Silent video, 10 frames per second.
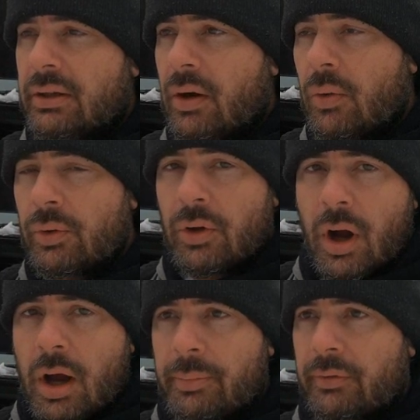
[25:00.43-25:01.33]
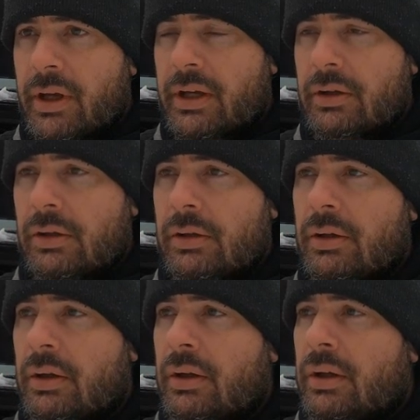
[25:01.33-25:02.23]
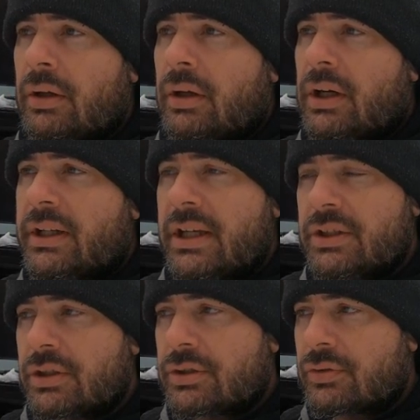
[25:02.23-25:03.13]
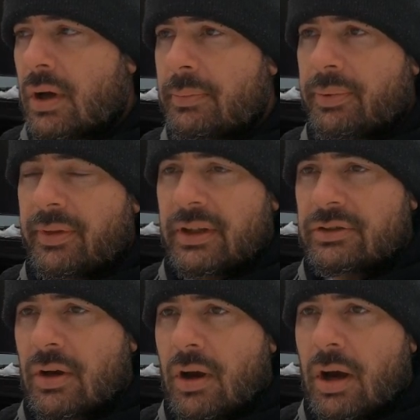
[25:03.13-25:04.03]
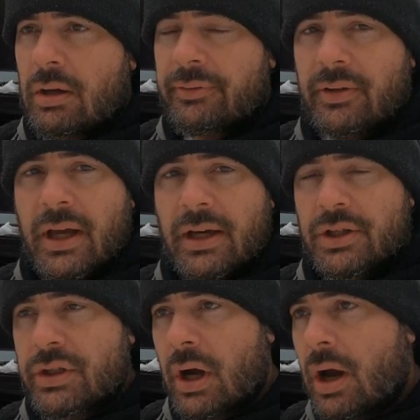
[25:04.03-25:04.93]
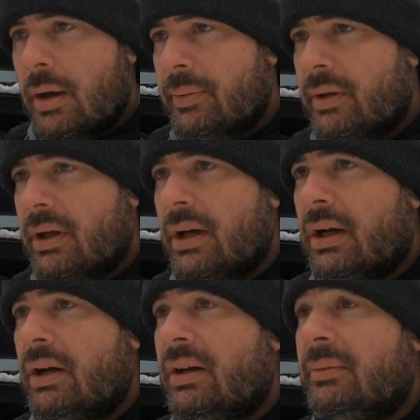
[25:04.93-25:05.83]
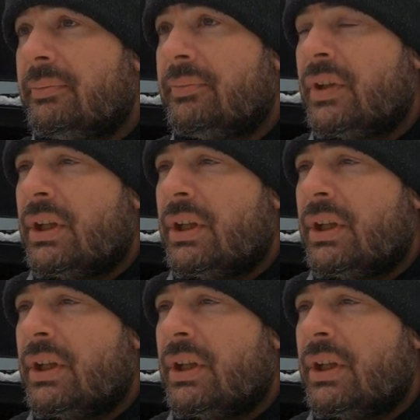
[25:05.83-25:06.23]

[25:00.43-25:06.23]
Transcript: an owner operator I can't just drop things off at a shop, um,